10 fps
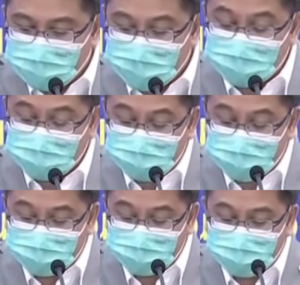Bangkok
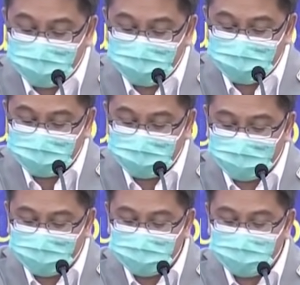Metropolitan
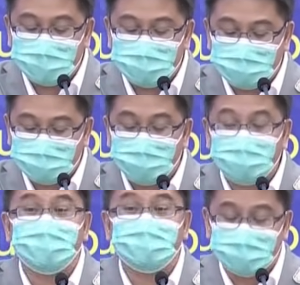Administration
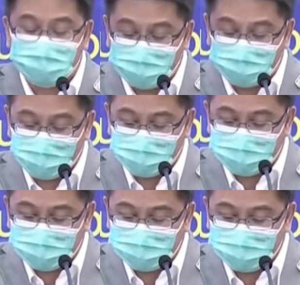food delivery
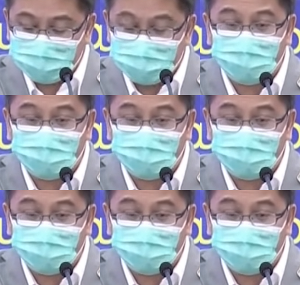project